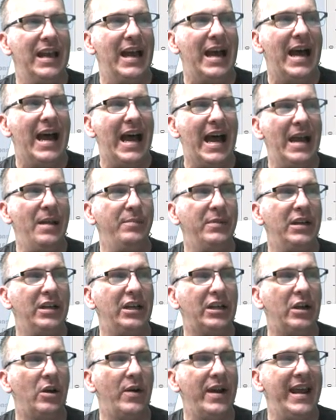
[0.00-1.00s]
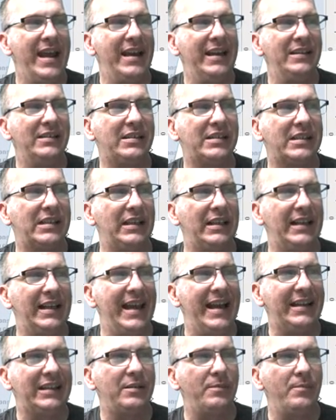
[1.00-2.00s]
I'm going to go ahead and
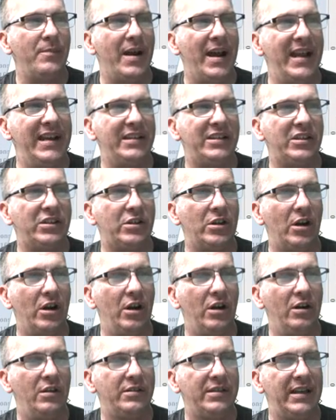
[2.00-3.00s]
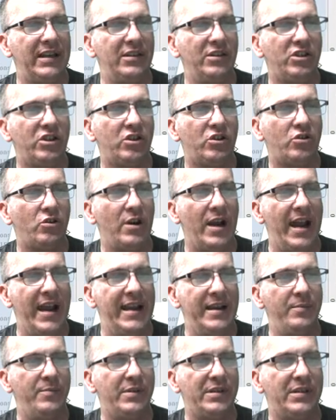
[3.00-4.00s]
select my stars and
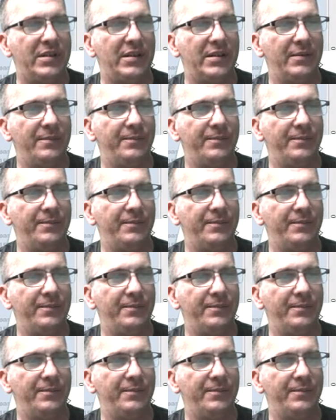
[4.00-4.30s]
stripes.